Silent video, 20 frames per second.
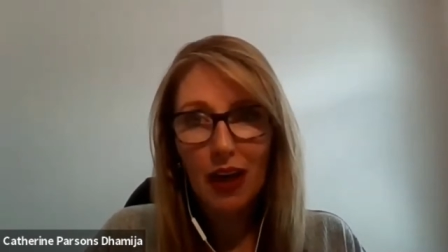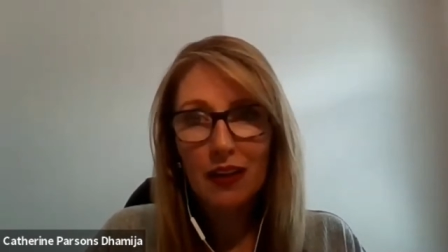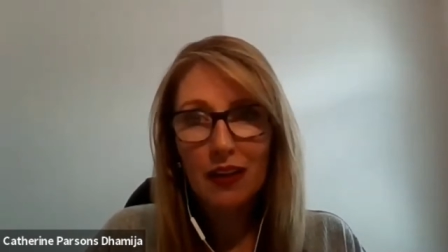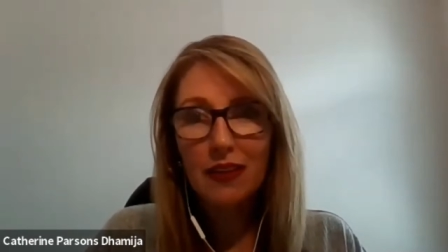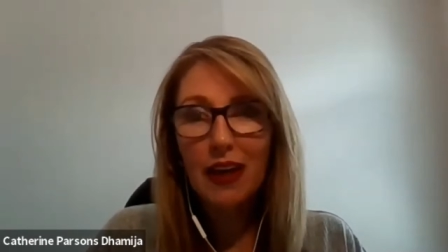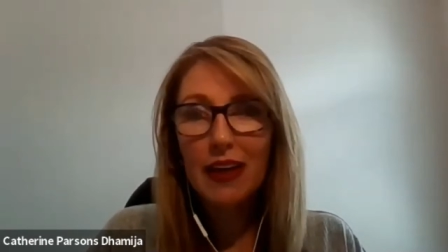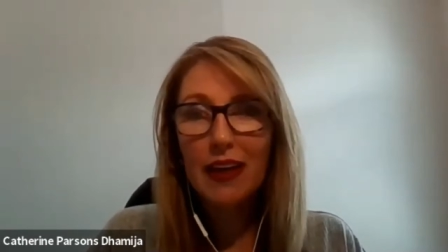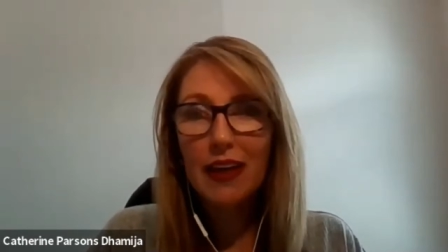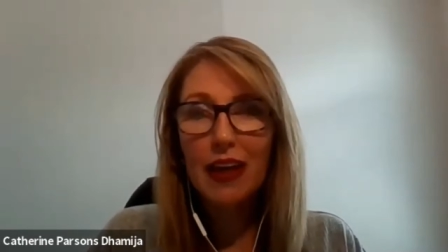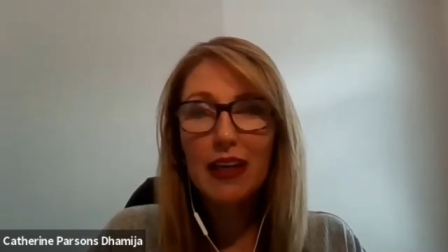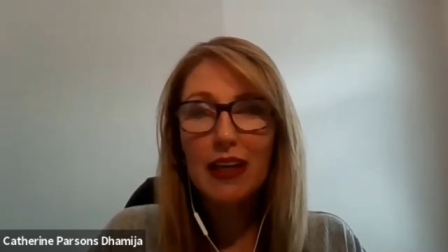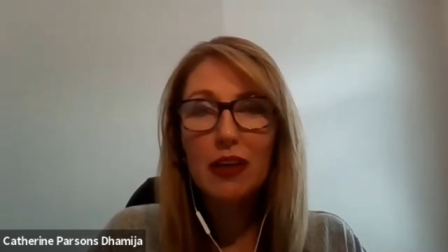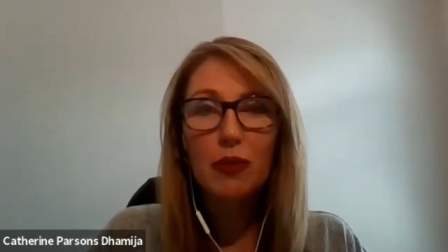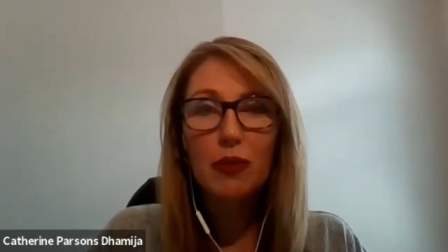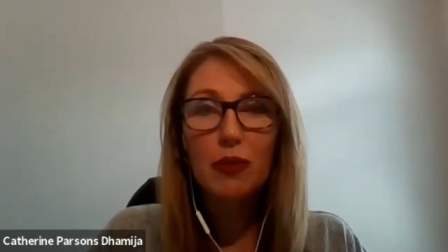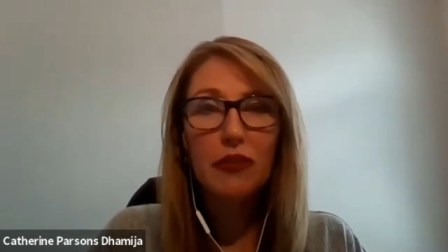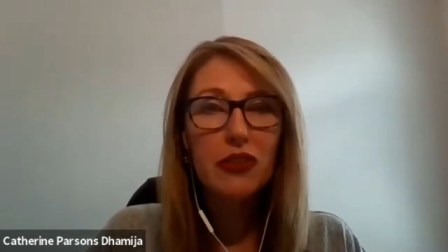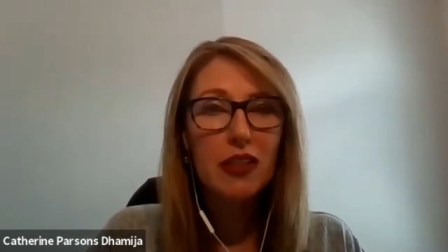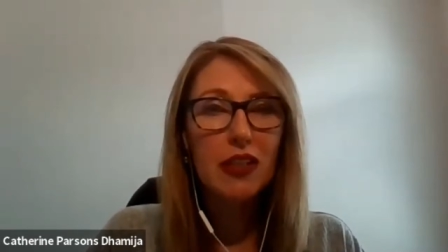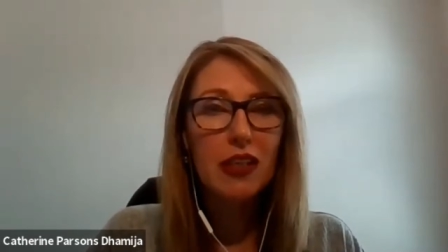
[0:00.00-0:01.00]
unlike any
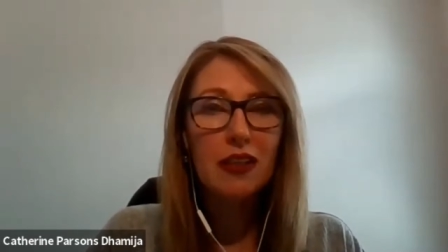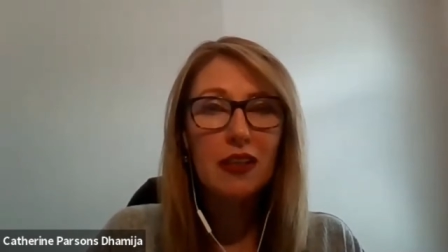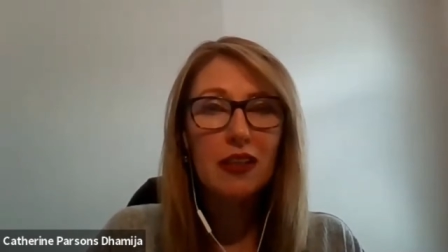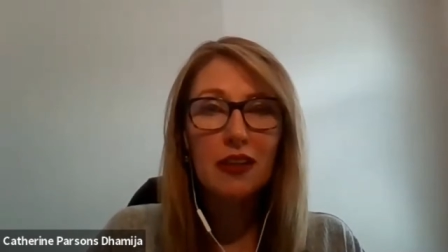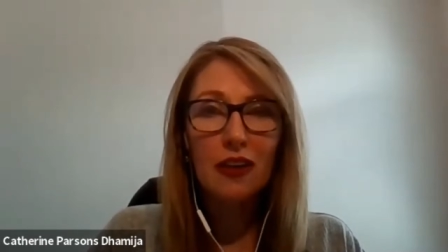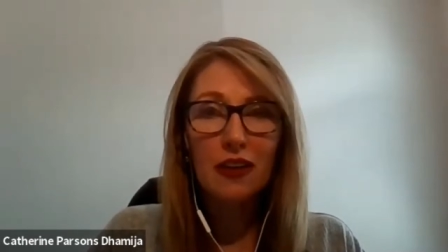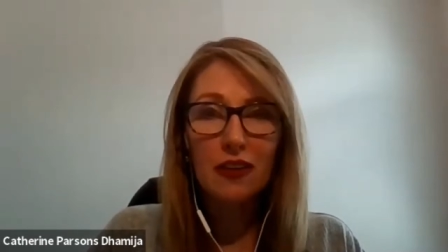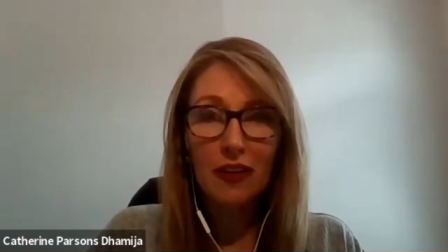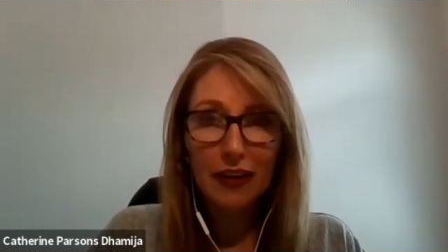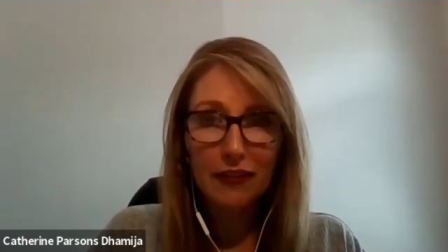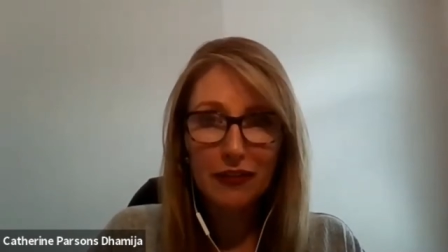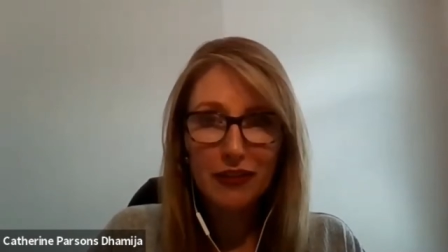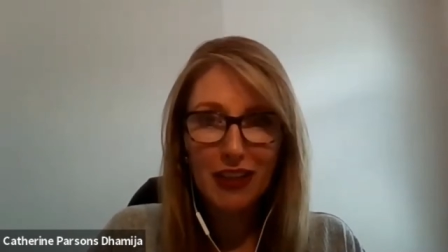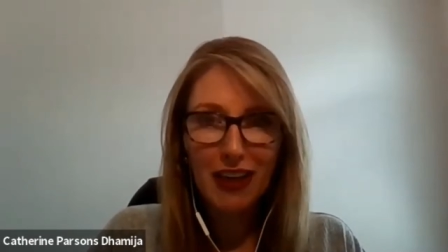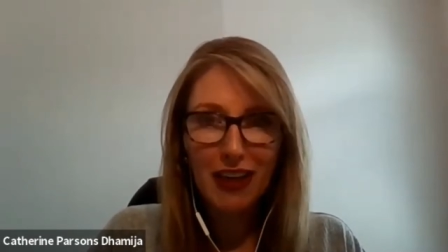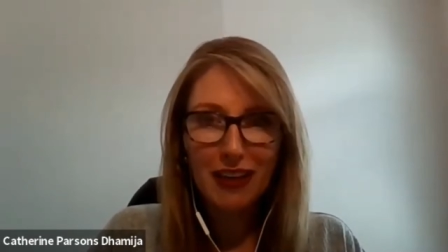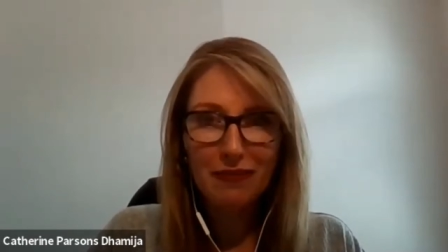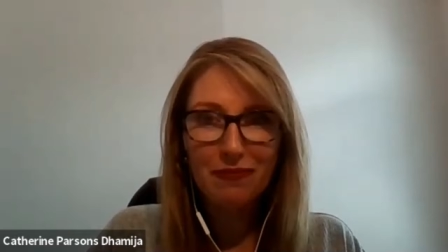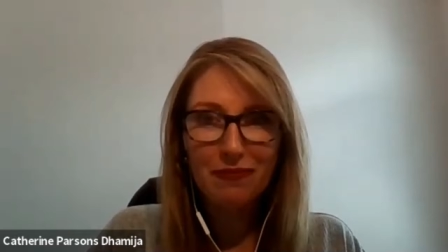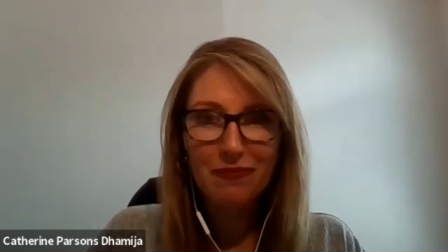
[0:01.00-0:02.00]
we've seen in our
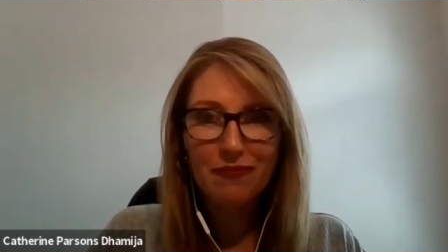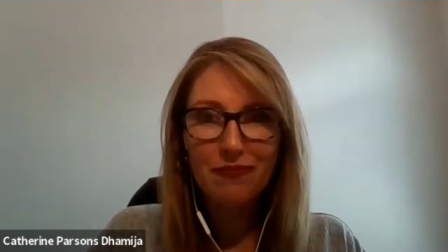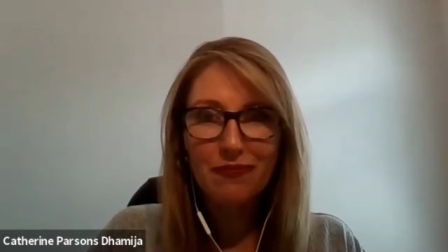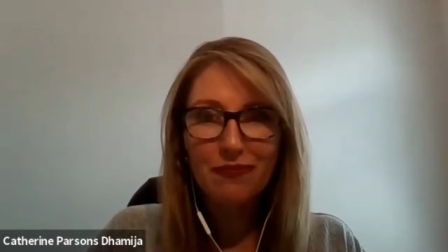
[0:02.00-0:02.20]
lifetime.